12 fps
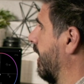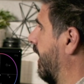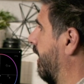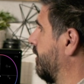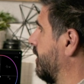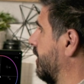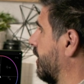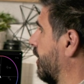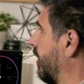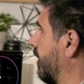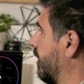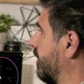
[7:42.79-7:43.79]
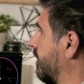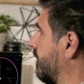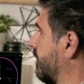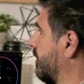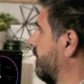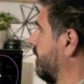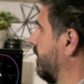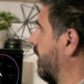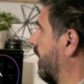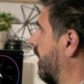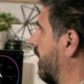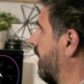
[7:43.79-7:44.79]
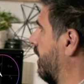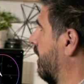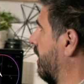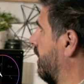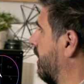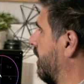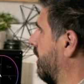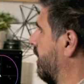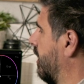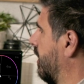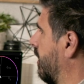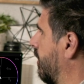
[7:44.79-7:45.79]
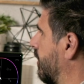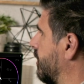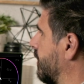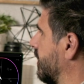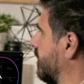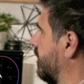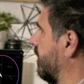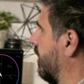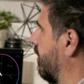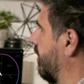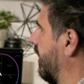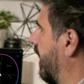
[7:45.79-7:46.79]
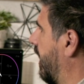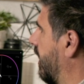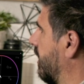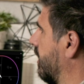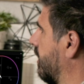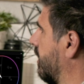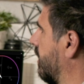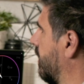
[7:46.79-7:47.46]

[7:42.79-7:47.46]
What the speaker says: After your curve, which we can turn off that.